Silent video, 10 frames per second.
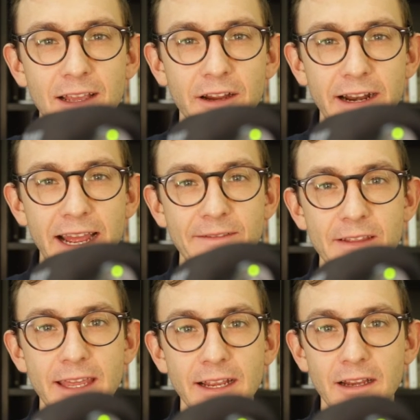you're gonna have
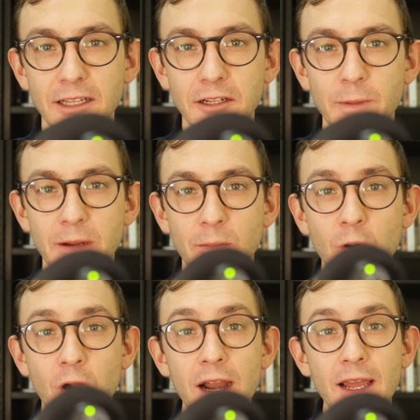to think a little bit
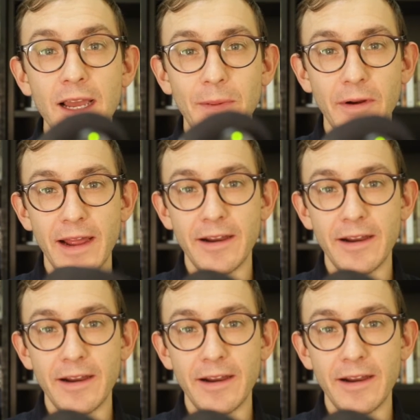more about how